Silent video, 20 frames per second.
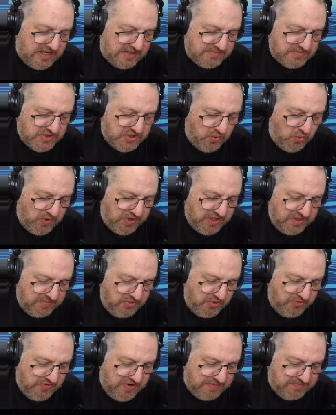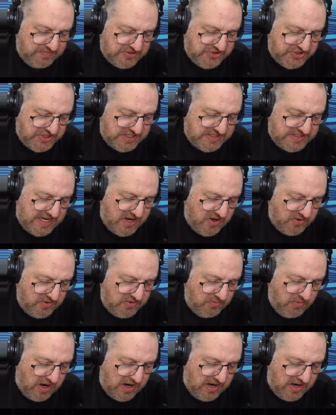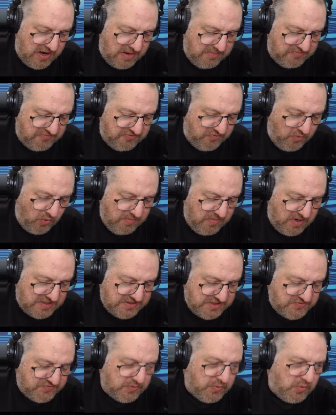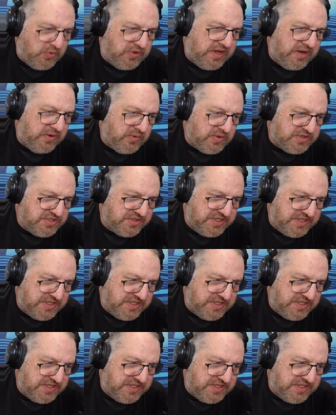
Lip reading: So we're going to move up the shutdown 4 months from when they originally